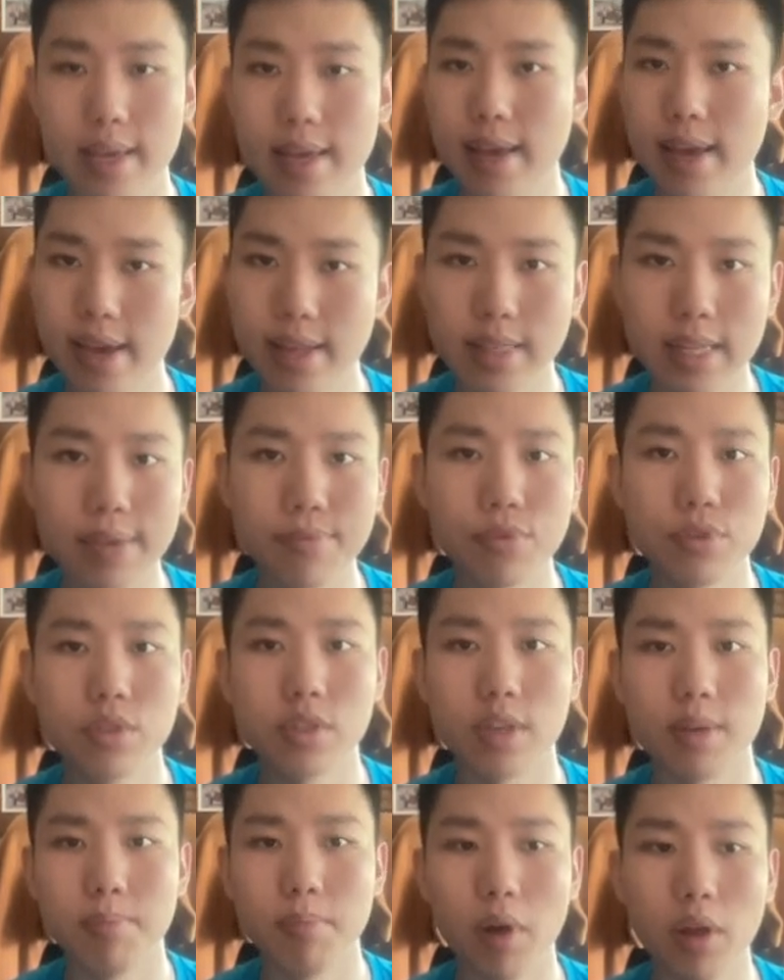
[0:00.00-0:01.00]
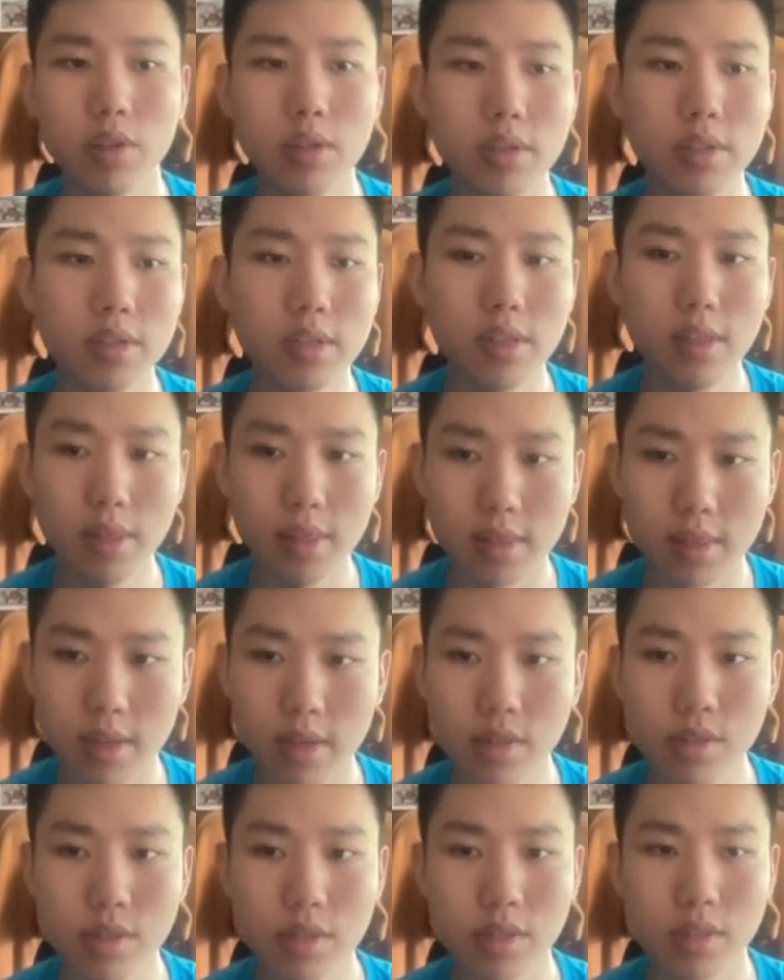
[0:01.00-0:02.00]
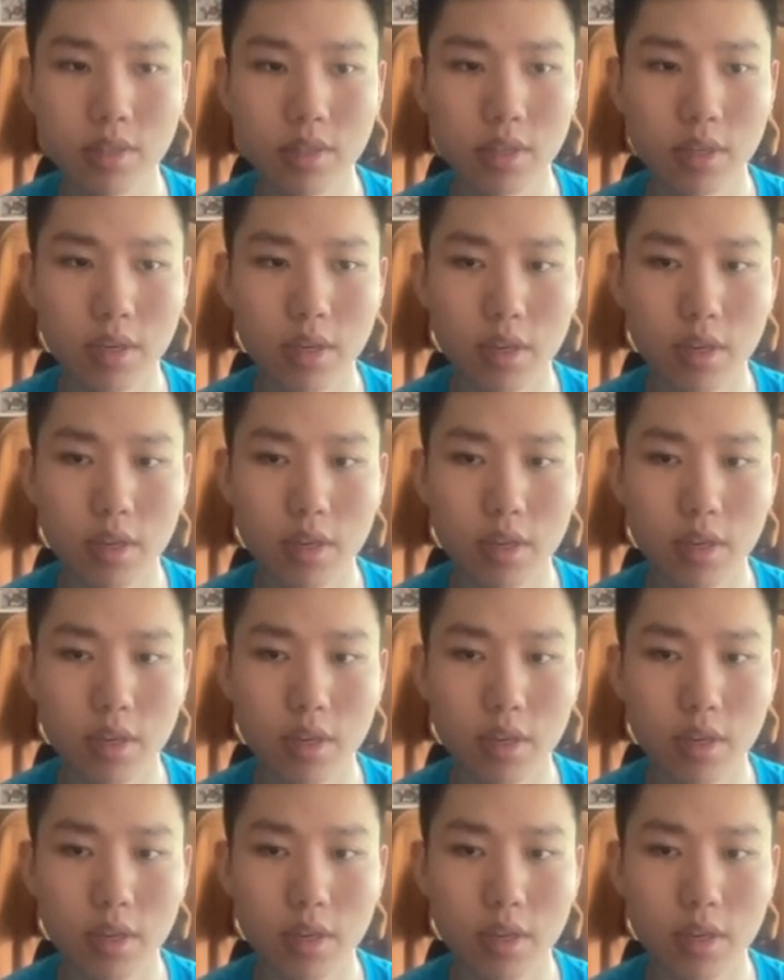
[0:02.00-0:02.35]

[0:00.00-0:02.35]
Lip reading: And after some modeling, this